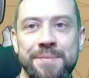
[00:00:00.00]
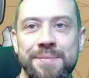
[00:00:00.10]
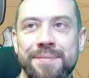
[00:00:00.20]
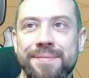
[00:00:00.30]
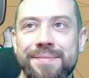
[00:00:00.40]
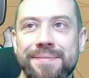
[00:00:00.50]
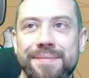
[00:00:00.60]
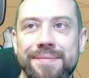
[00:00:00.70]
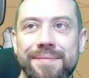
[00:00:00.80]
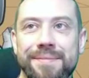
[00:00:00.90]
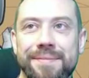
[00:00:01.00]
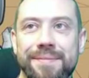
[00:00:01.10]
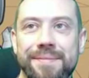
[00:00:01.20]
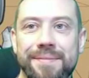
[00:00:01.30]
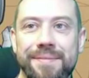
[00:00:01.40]

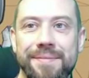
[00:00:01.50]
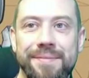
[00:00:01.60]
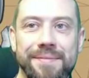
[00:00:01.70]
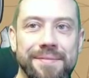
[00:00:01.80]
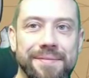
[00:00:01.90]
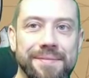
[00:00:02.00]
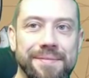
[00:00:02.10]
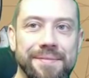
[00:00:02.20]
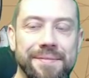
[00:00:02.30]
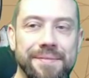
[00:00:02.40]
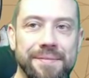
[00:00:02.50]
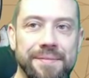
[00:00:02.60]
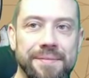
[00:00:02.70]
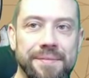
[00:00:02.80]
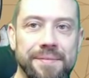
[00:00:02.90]

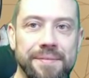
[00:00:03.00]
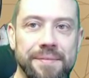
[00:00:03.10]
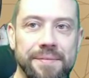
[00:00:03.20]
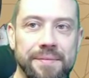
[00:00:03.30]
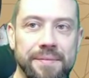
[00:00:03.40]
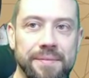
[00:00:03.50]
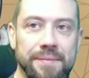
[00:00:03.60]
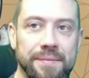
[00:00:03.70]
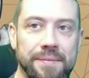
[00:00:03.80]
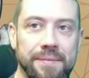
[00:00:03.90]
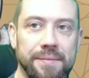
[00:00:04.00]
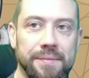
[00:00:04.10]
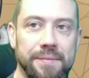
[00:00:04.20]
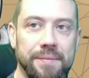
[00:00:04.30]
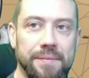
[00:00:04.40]

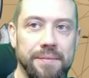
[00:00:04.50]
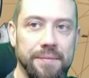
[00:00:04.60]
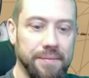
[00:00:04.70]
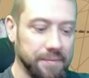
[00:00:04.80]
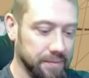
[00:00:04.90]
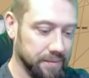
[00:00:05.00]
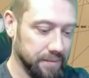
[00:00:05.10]
No one is speaking in this clip.